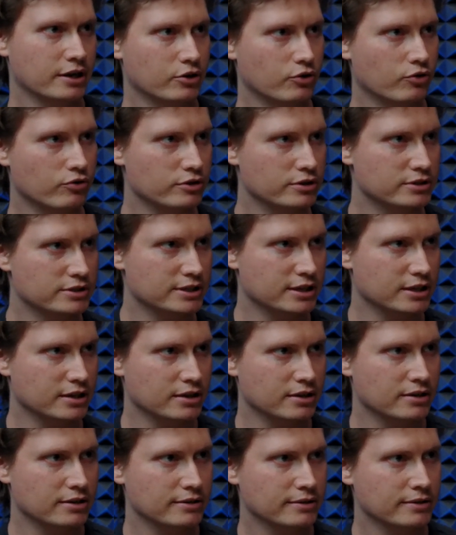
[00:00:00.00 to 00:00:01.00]
in order
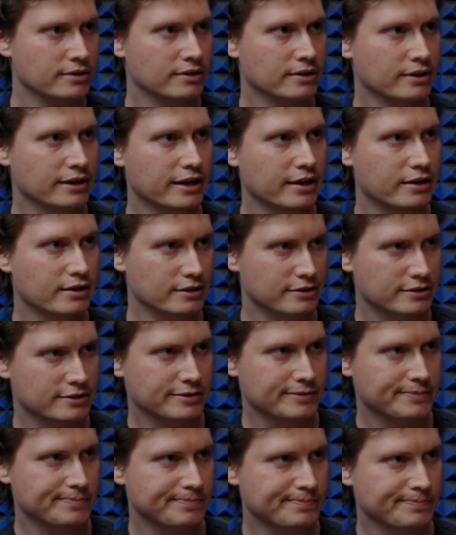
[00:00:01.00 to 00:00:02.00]
to get
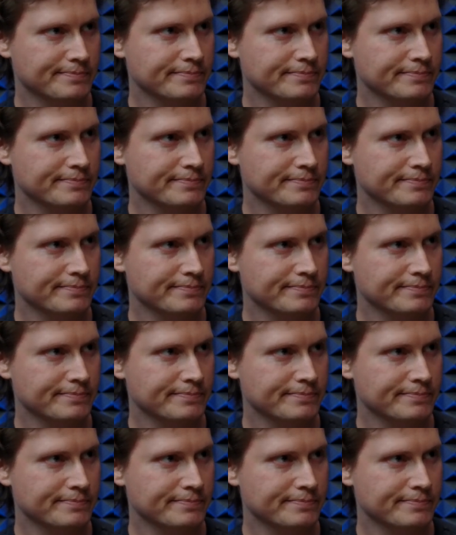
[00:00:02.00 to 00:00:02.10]
hit.